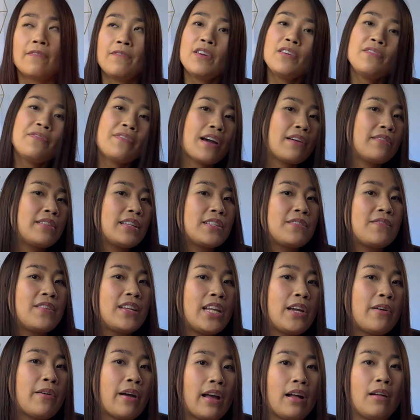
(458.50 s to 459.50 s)
you found this
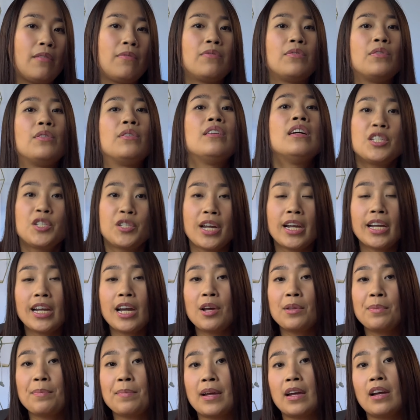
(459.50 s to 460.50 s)
video helpful, check
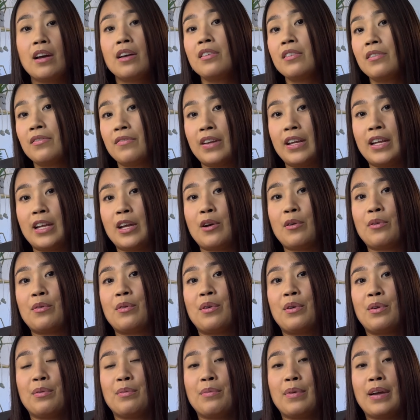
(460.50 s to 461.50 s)
out my other video
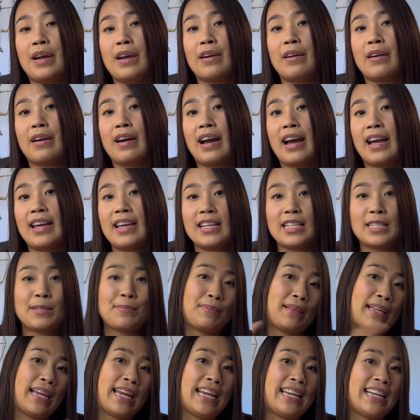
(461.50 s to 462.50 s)
where I
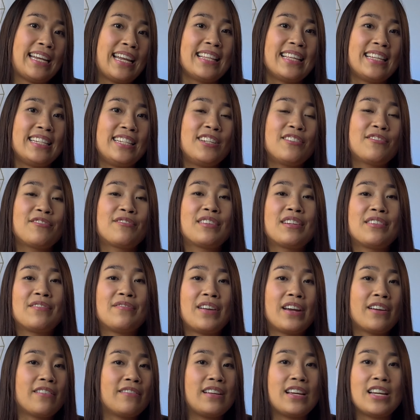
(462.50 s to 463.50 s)
explain the different
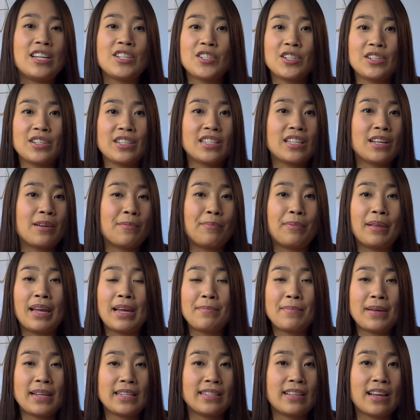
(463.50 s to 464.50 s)
variations of
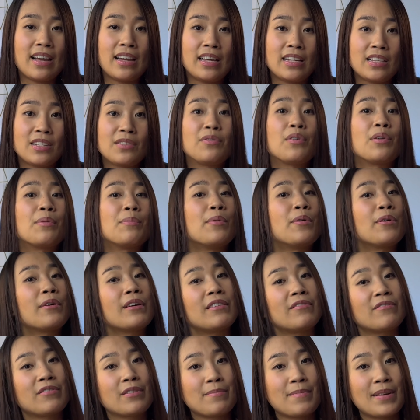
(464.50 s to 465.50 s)
plant-based diets for more
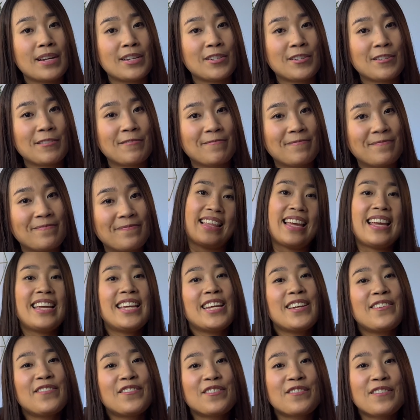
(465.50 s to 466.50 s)
information.
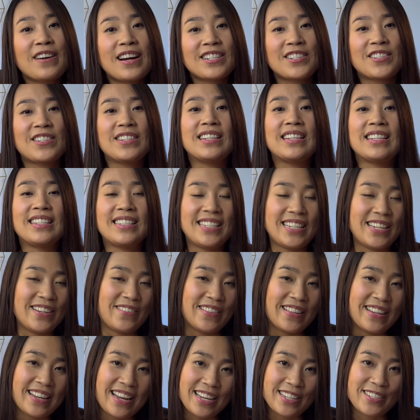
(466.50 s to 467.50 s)
Thank you for watching and see you
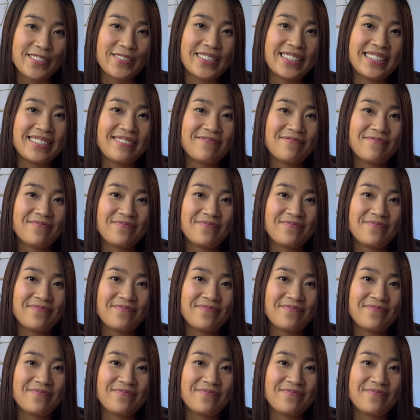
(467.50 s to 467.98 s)
in the next one.